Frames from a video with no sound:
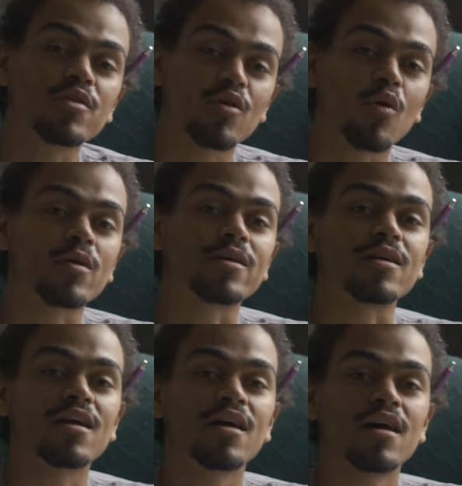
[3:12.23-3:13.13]

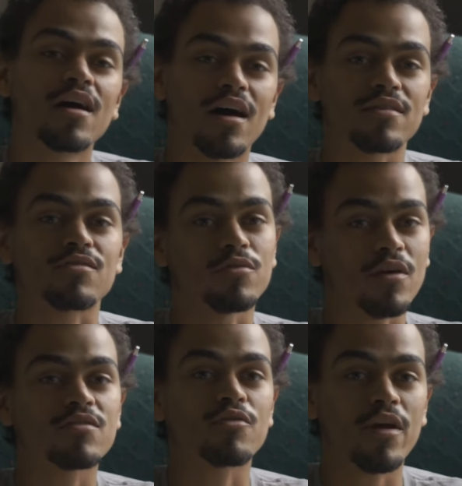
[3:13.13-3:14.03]
recorder, so it
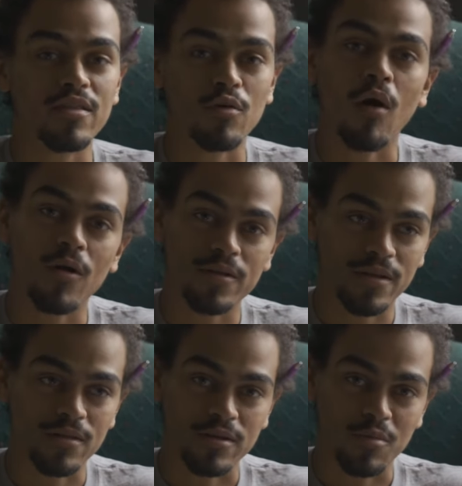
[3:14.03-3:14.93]
does degrade the quality
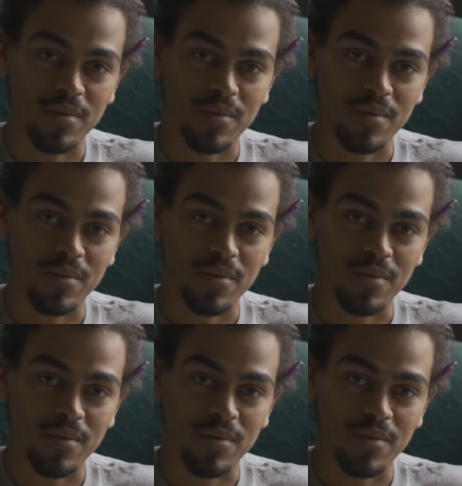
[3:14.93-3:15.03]
a little